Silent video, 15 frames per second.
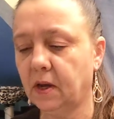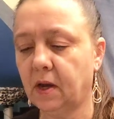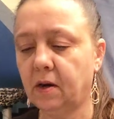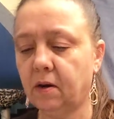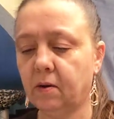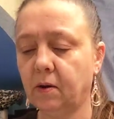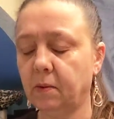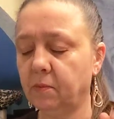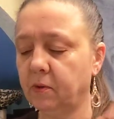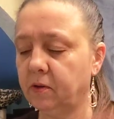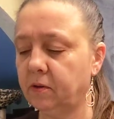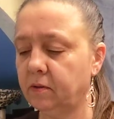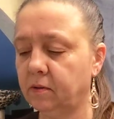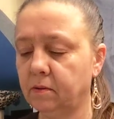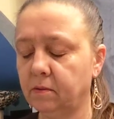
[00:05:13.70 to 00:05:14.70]
I
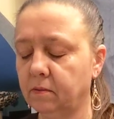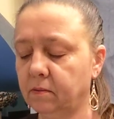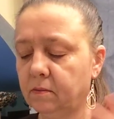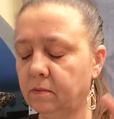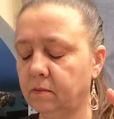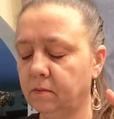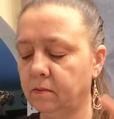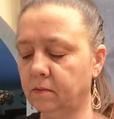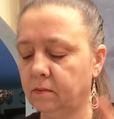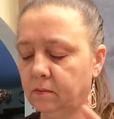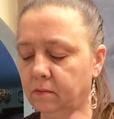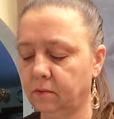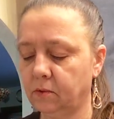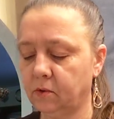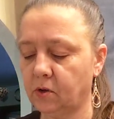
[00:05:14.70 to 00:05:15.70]
know
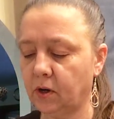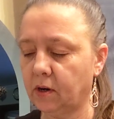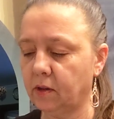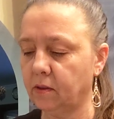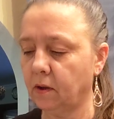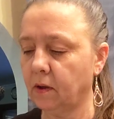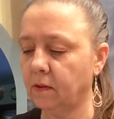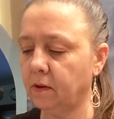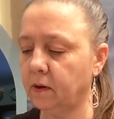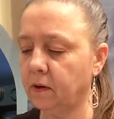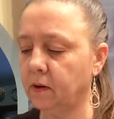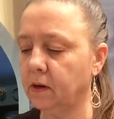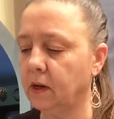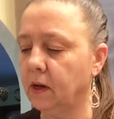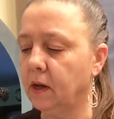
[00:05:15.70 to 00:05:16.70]
train of thought
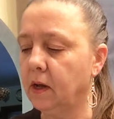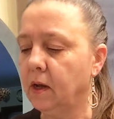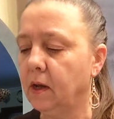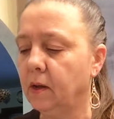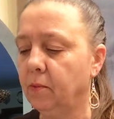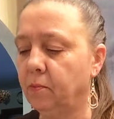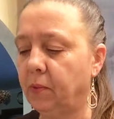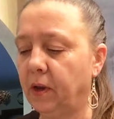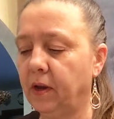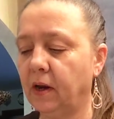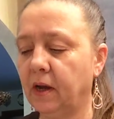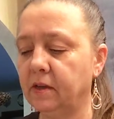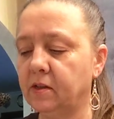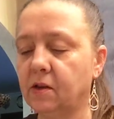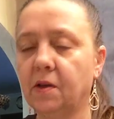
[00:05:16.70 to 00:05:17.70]
there, but
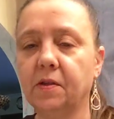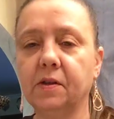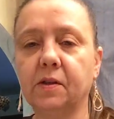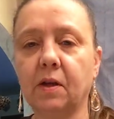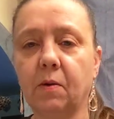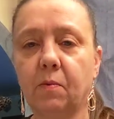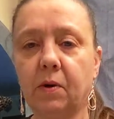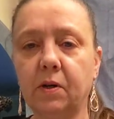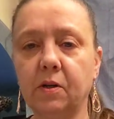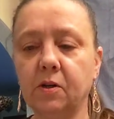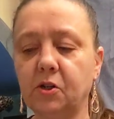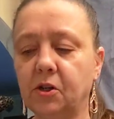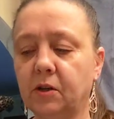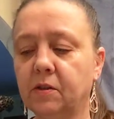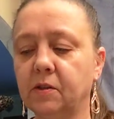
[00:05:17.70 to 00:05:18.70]
I saw this. I wanted to
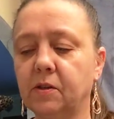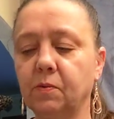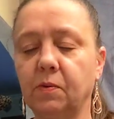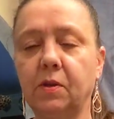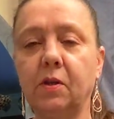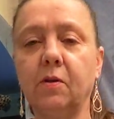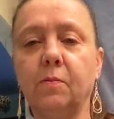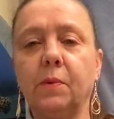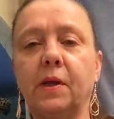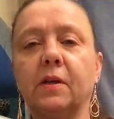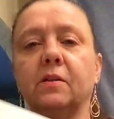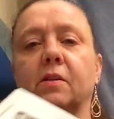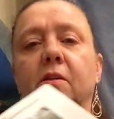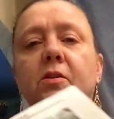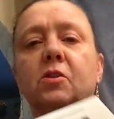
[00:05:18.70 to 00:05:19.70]
share this with you
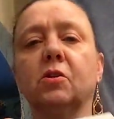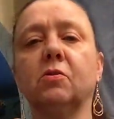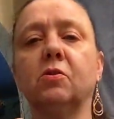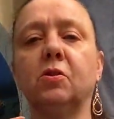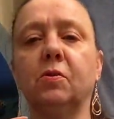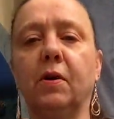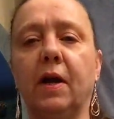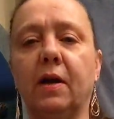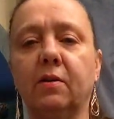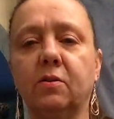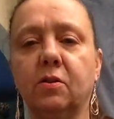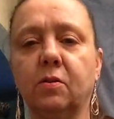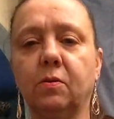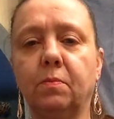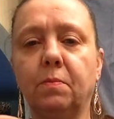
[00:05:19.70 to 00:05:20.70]
because it shows you how
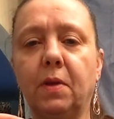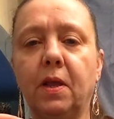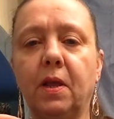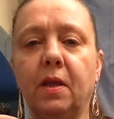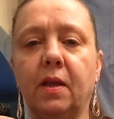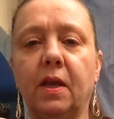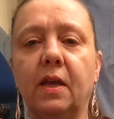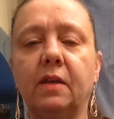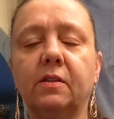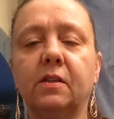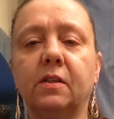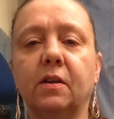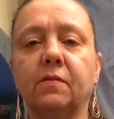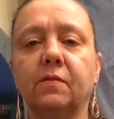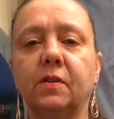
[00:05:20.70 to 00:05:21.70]
to make a
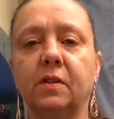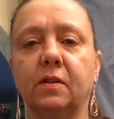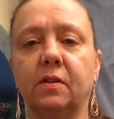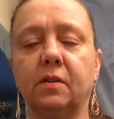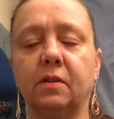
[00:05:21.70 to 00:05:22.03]
self.